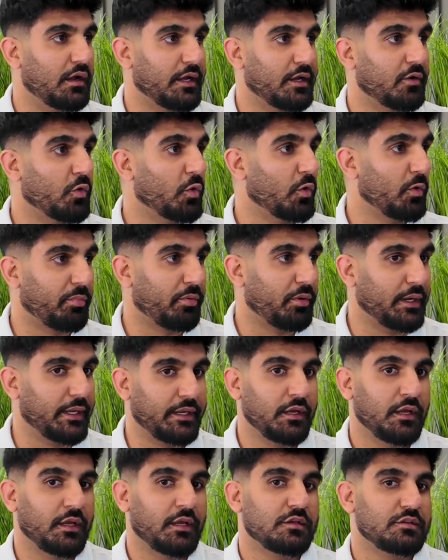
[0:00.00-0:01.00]

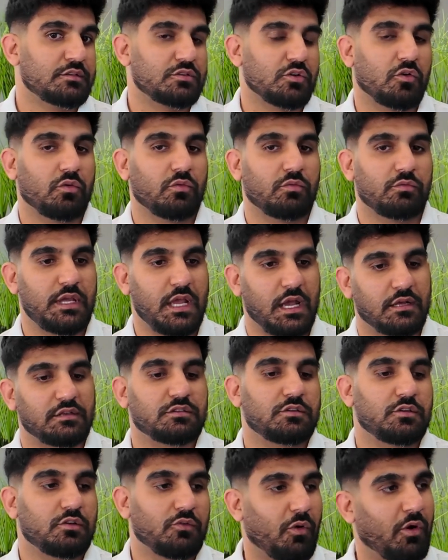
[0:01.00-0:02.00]
incorporate. So
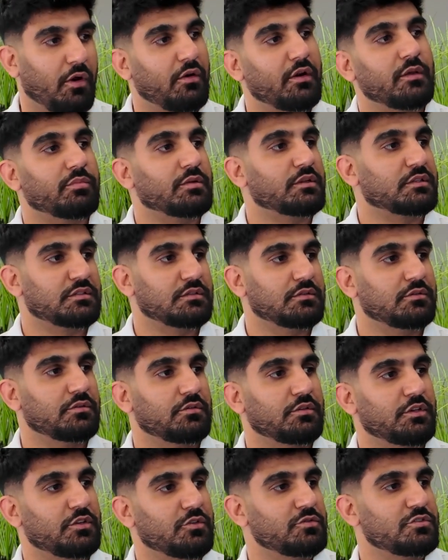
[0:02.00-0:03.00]
yes, you are able to
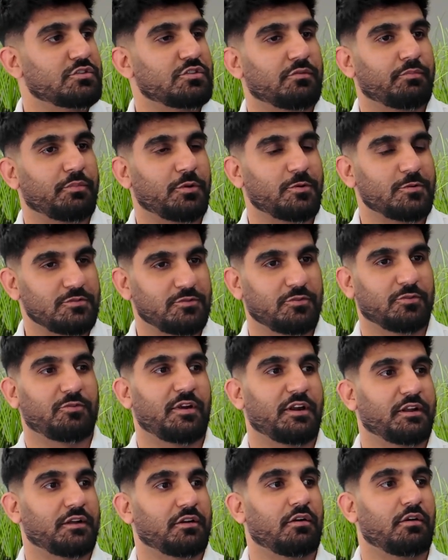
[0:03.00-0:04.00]
use your personal
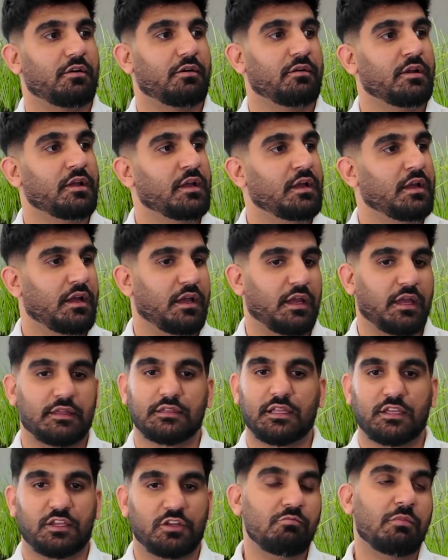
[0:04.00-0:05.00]
credit card, and
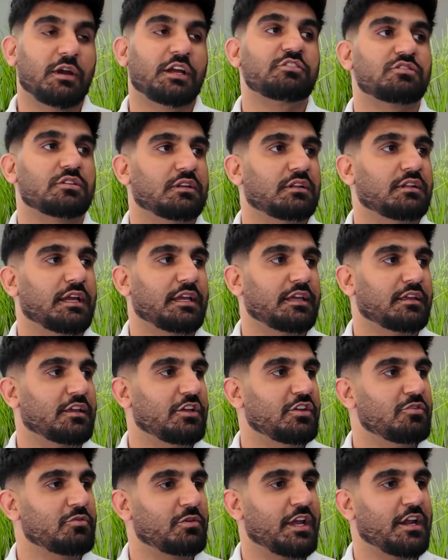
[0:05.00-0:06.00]
like you mentioned, like
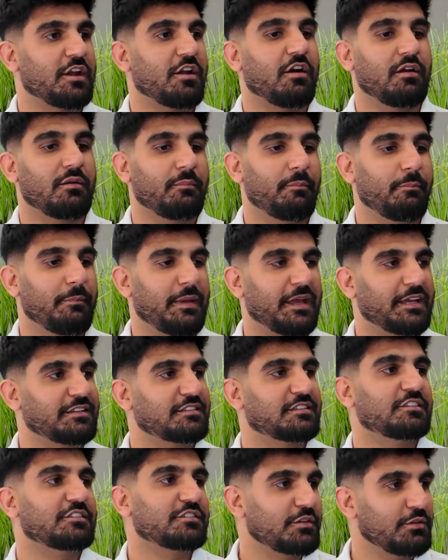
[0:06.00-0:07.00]
you cannot
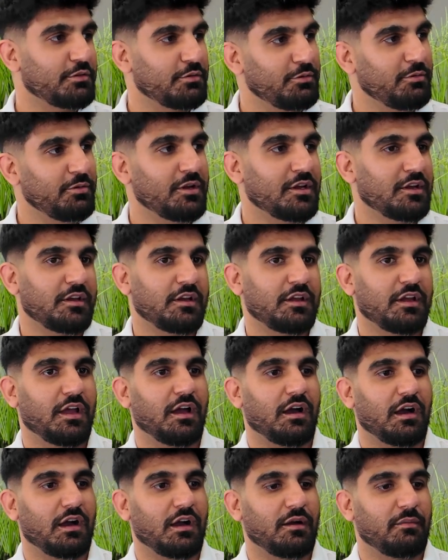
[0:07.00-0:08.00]
mix the two
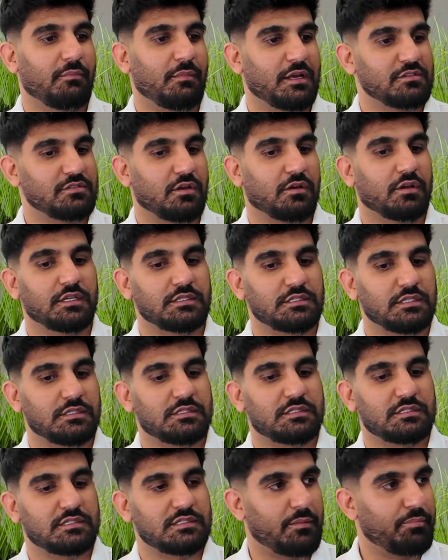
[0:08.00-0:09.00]
as long as
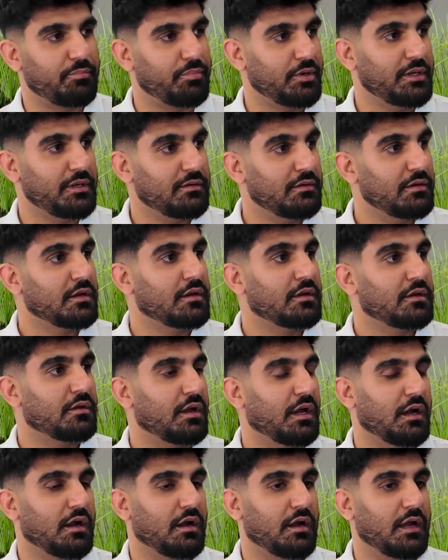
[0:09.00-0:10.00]
it's separate.
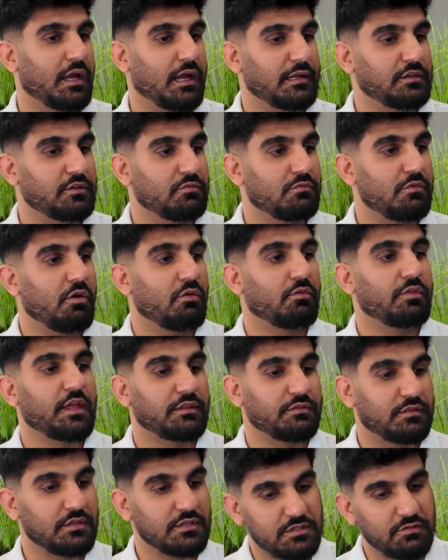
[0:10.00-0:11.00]
And you know
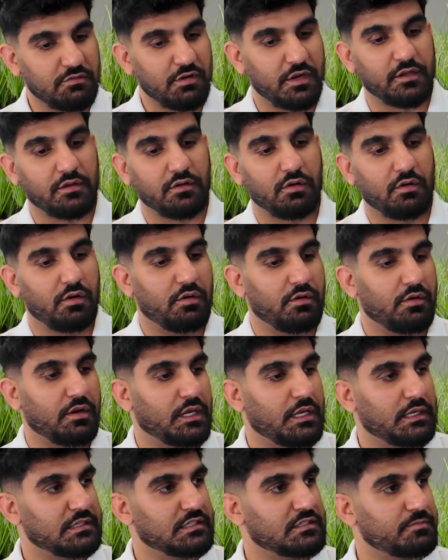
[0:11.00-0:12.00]
that this credit card
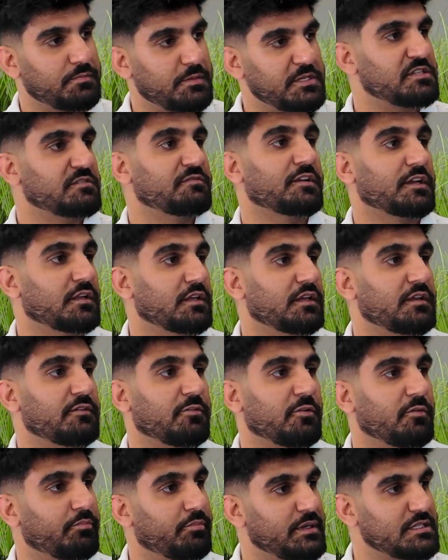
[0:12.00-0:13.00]
is specifically
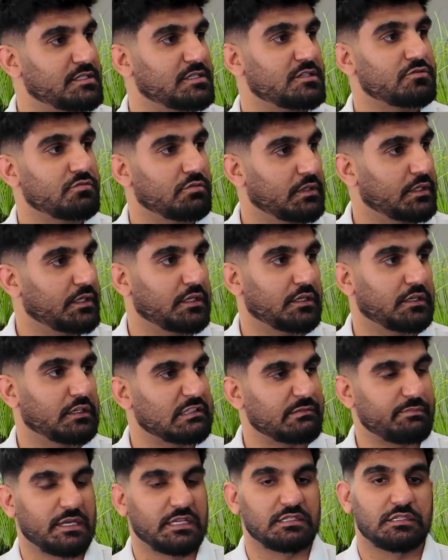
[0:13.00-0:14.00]
for business-related
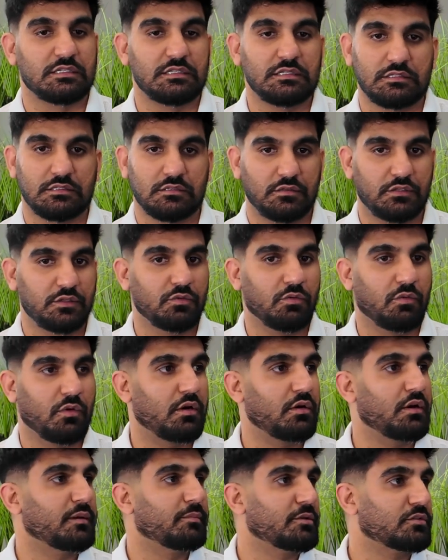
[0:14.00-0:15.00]
expenses, you
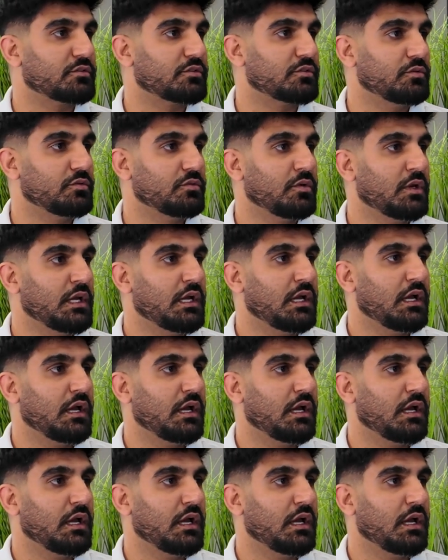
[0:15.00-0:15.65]
are able to